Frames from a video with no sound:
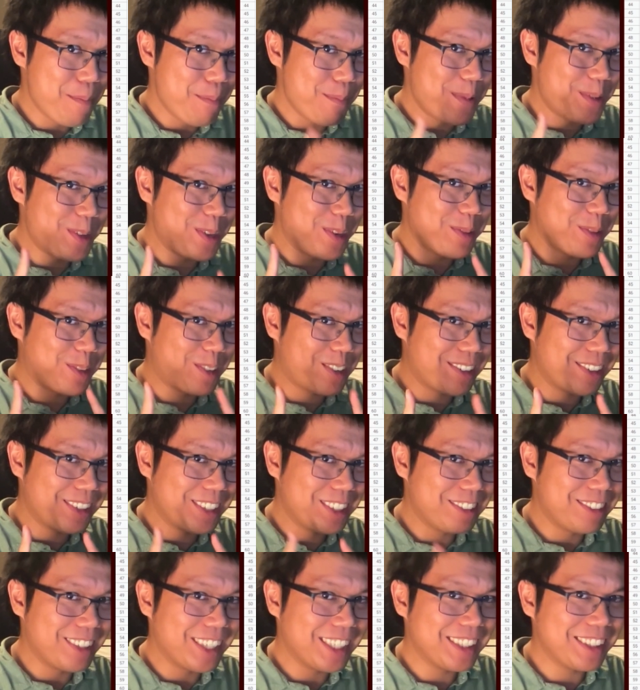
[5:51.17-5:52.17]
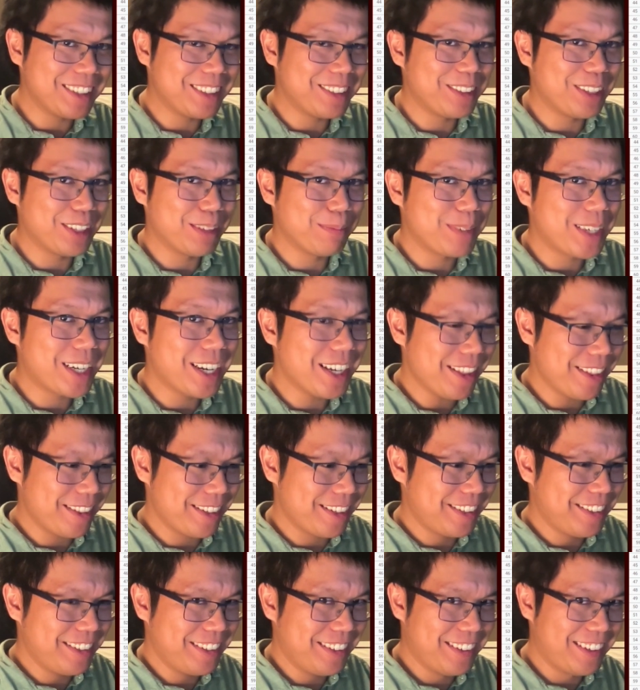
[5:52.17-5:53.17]
but you are interested in using
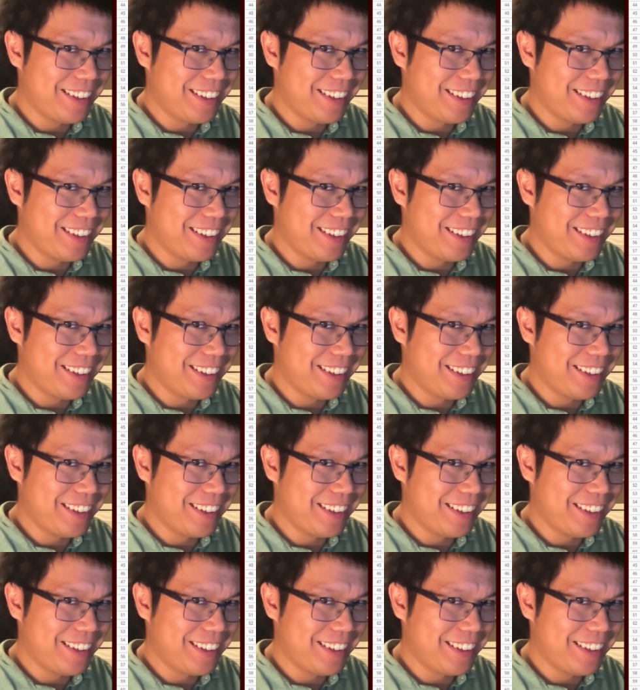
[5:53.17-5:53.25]
Python,